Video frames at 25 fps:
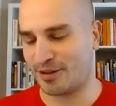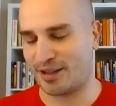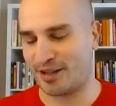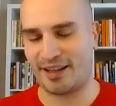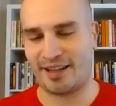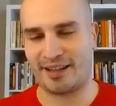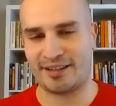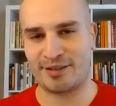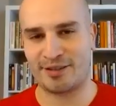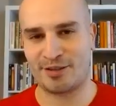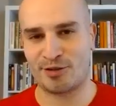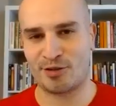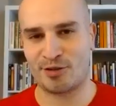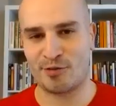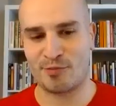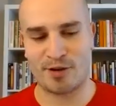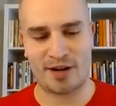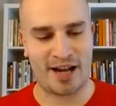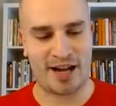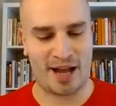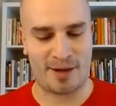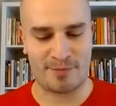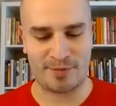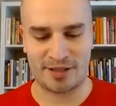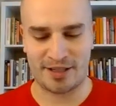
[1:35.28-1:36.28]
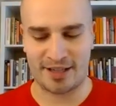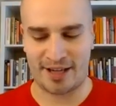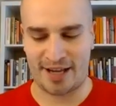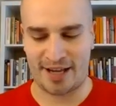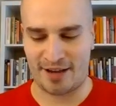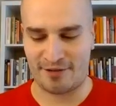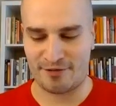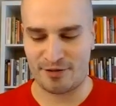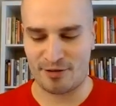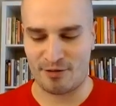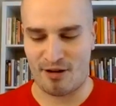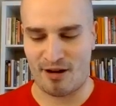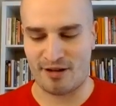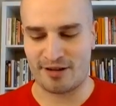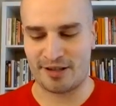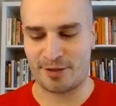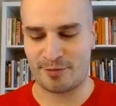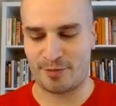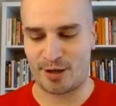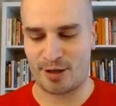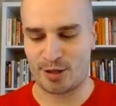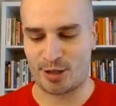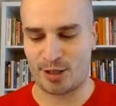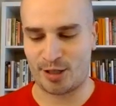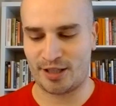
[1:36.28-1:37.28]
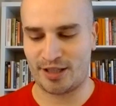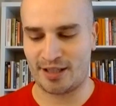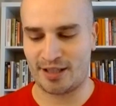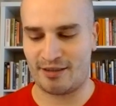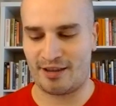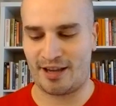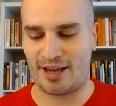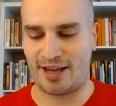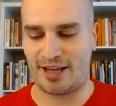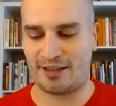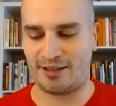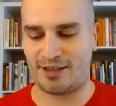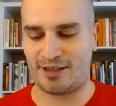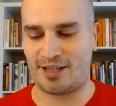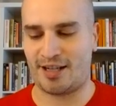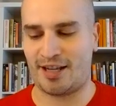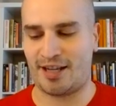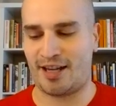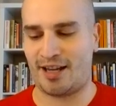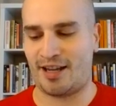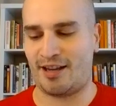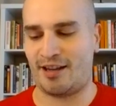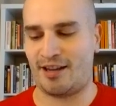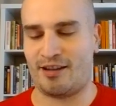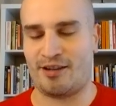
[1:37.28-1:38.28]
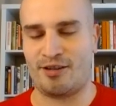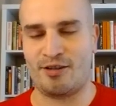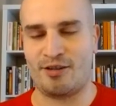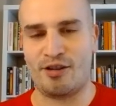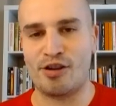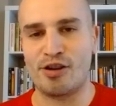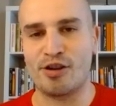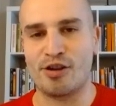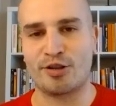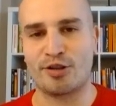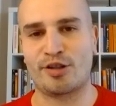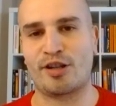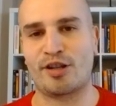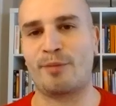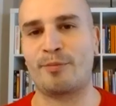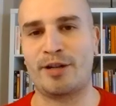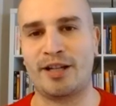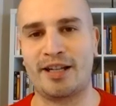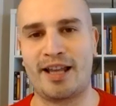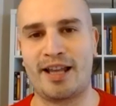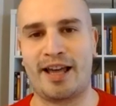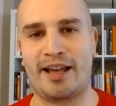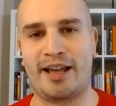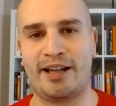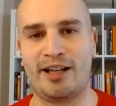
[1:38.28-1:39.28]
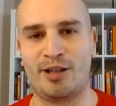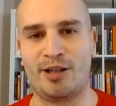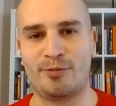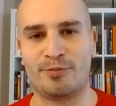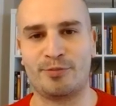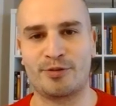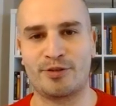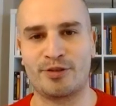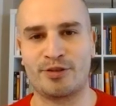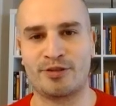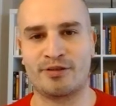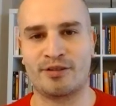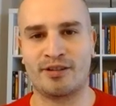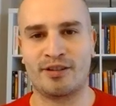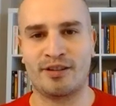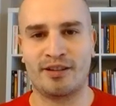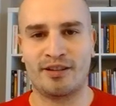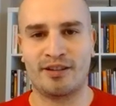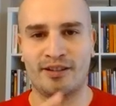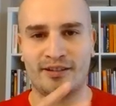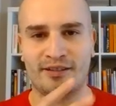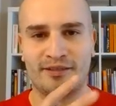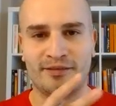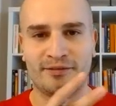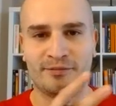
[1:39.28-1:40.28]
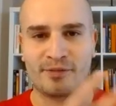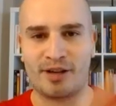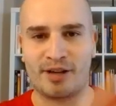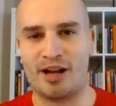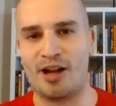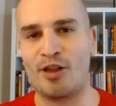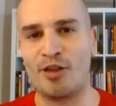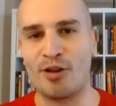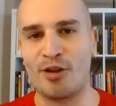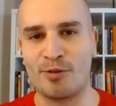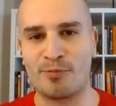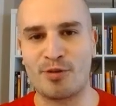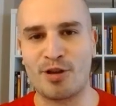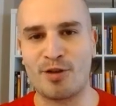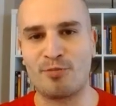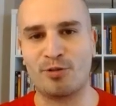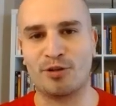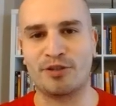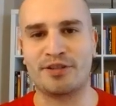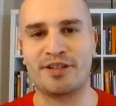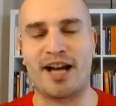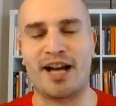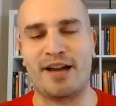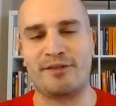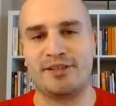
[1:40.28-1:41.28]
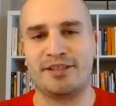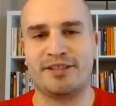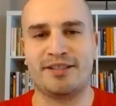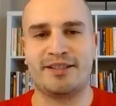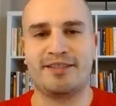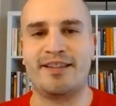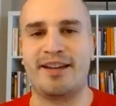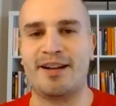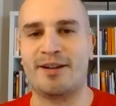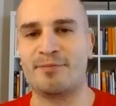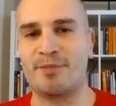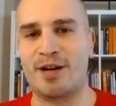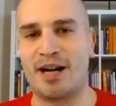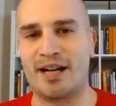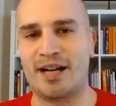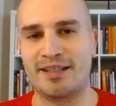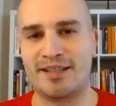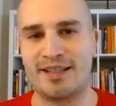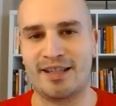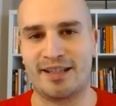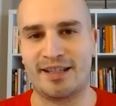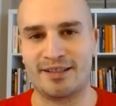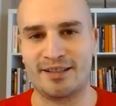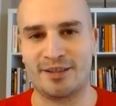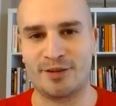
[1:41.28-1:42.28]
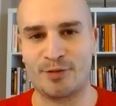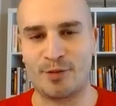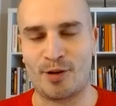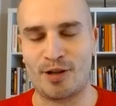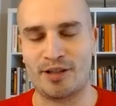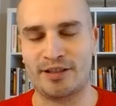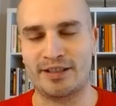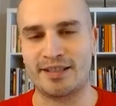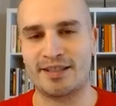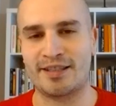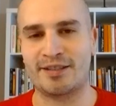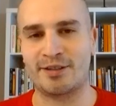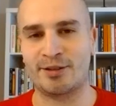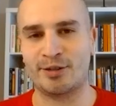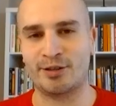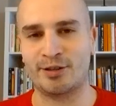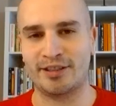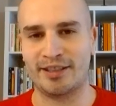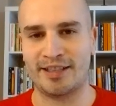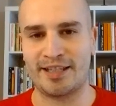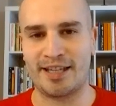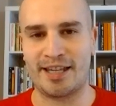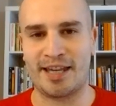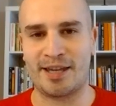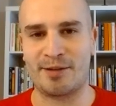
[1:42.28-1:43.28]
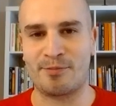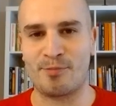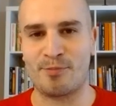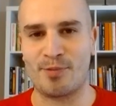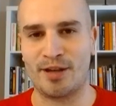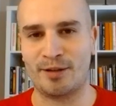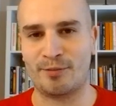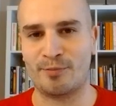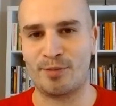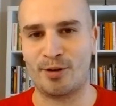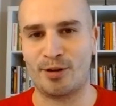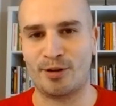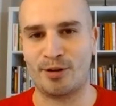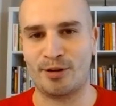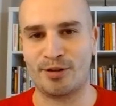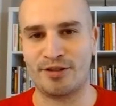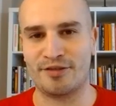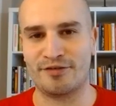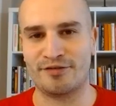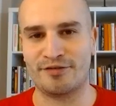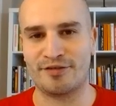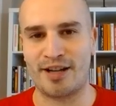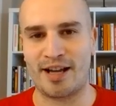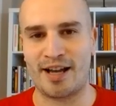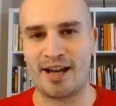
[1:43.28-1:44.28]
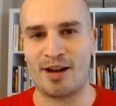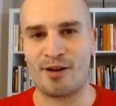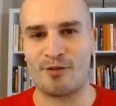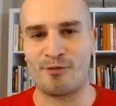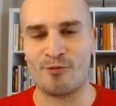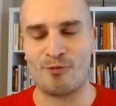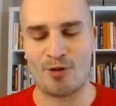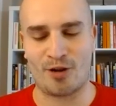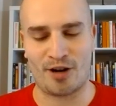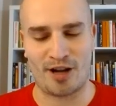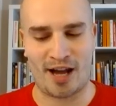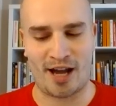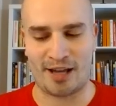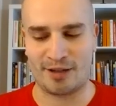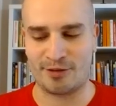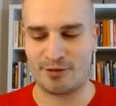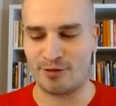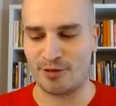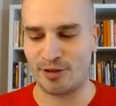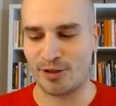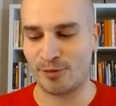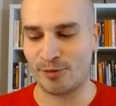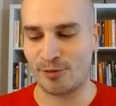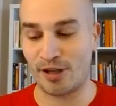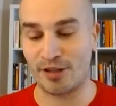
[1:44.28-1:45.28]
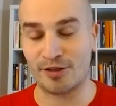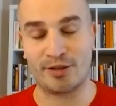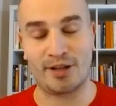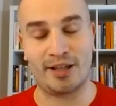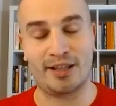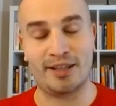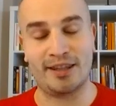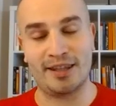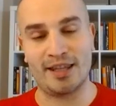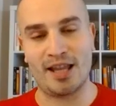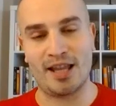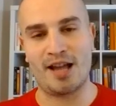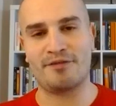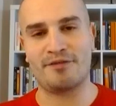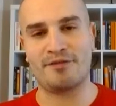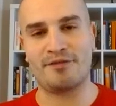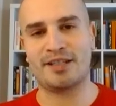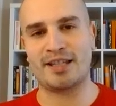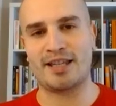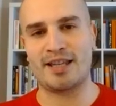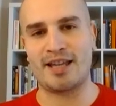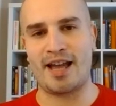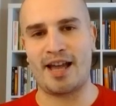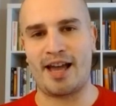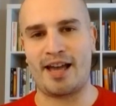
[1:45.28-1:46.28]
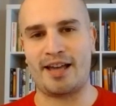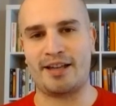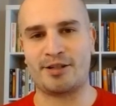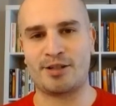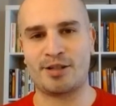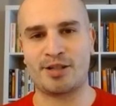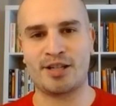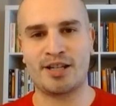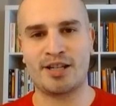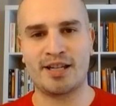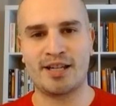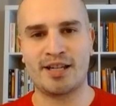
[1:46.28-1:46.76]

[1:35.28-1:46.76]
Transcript: okay. Super happy to have you on, especially that uh, you know you're somebody that helps other people dive into their mindsets as well. And that's certainly a big part of uh, what I do as well. So I'd love to get